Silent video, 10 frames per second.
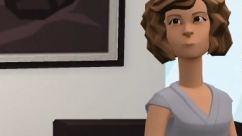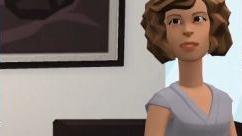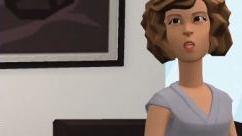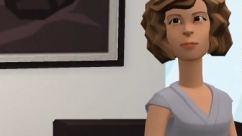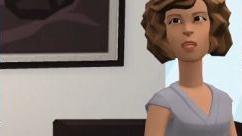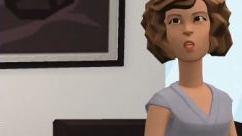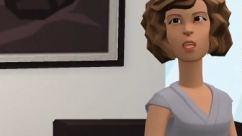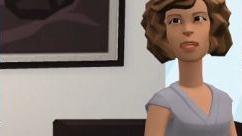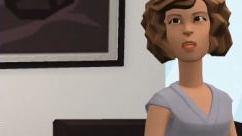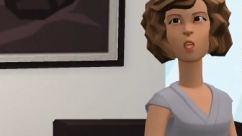How about
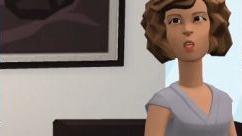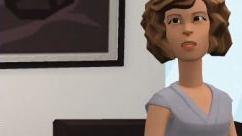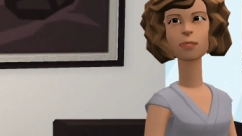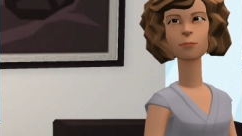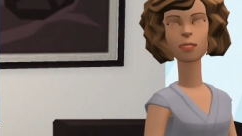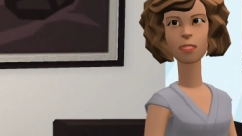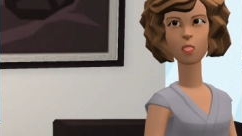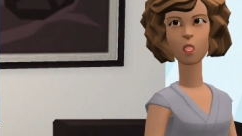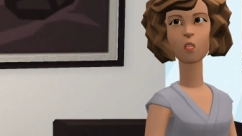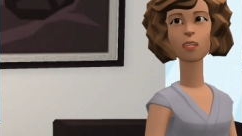1 John chapter
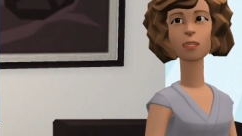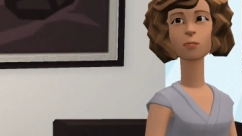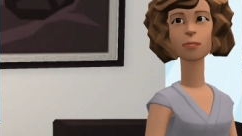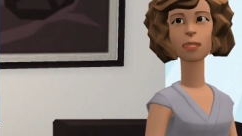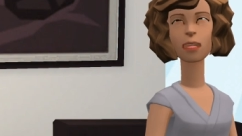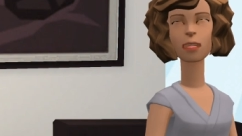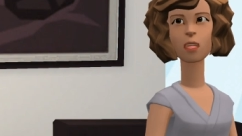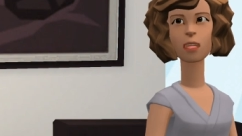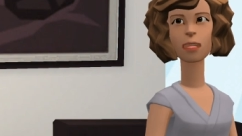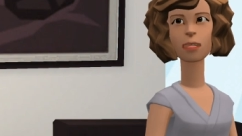2 verse
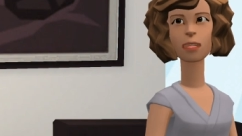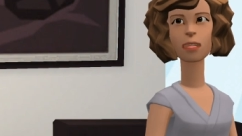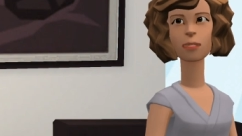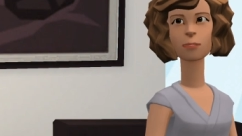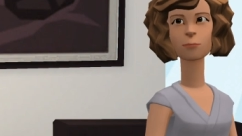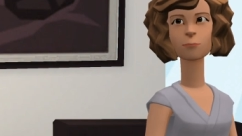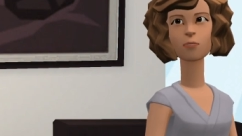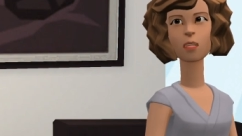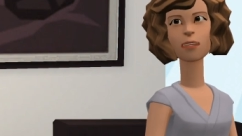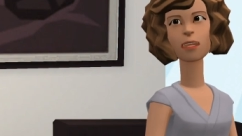16 which says,
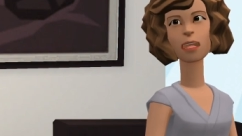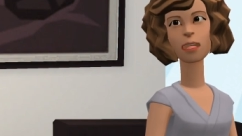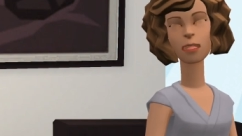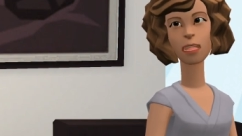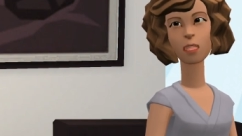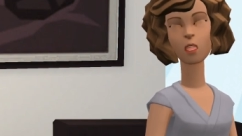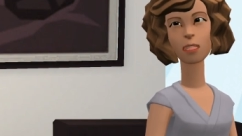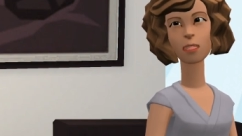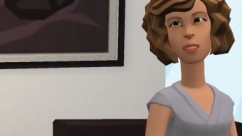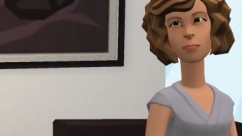For everything in the
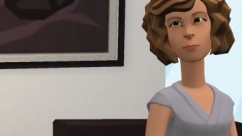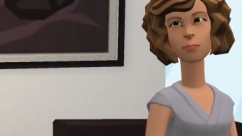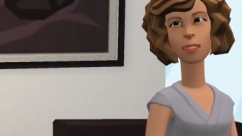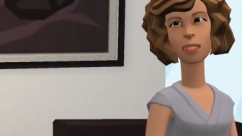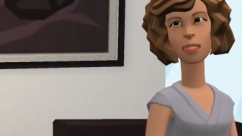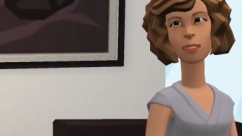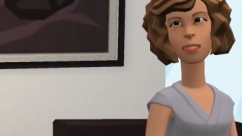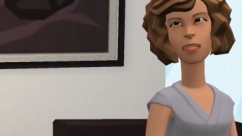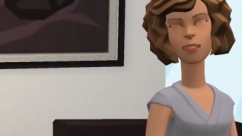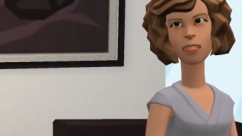world, the lust
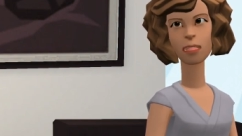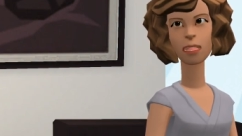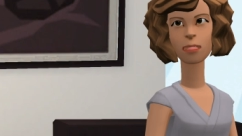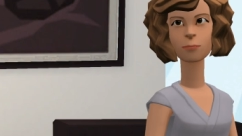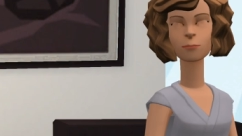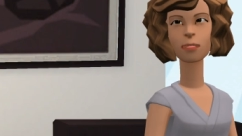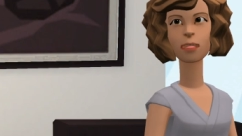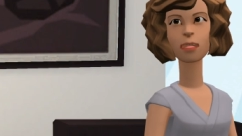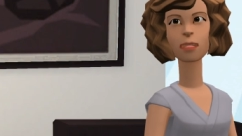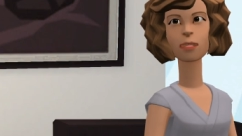of the flesh,
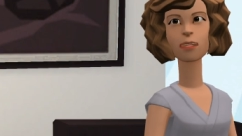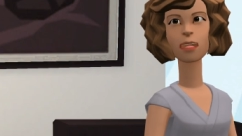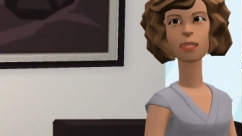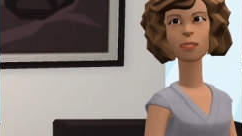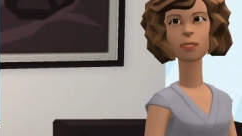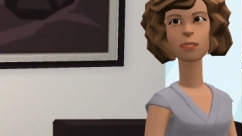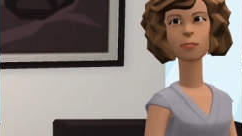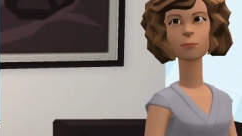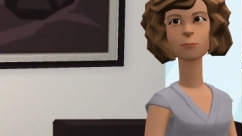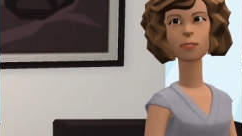the lust of the
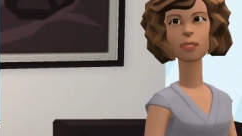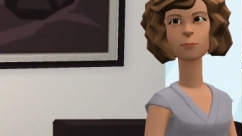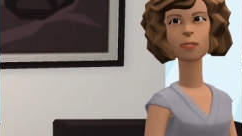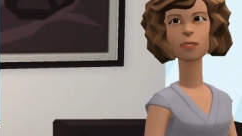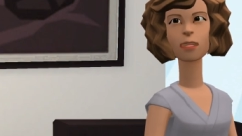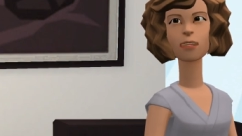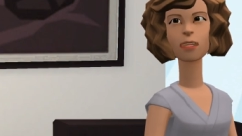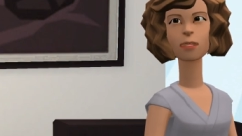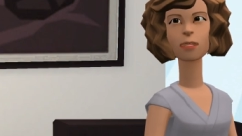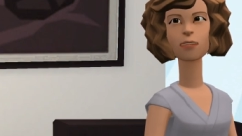eyes, and the pride of
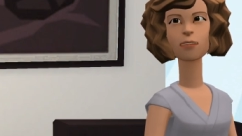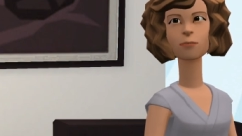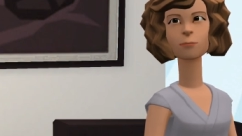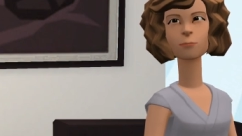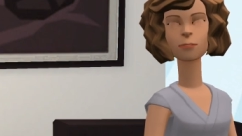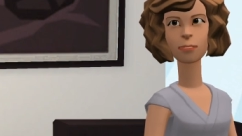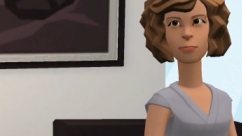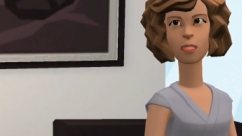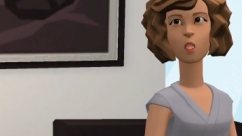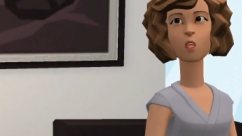life,
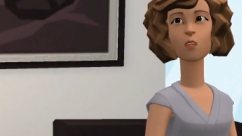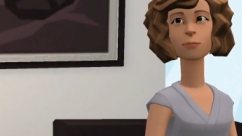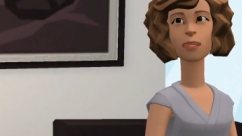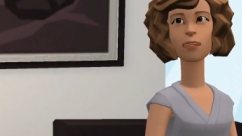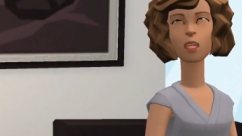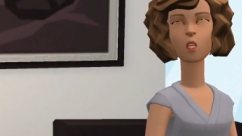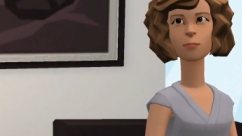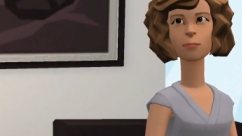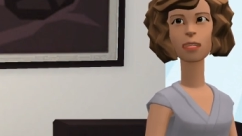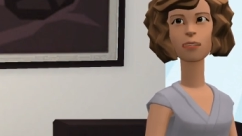comes not from the Father
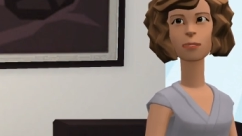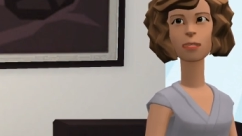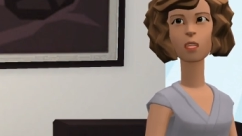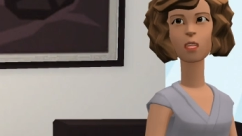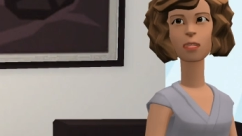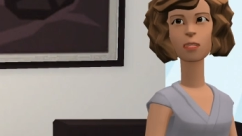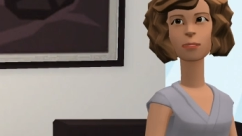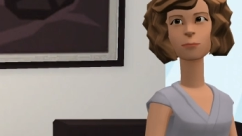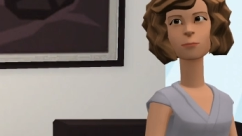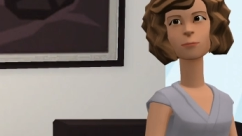but from the world.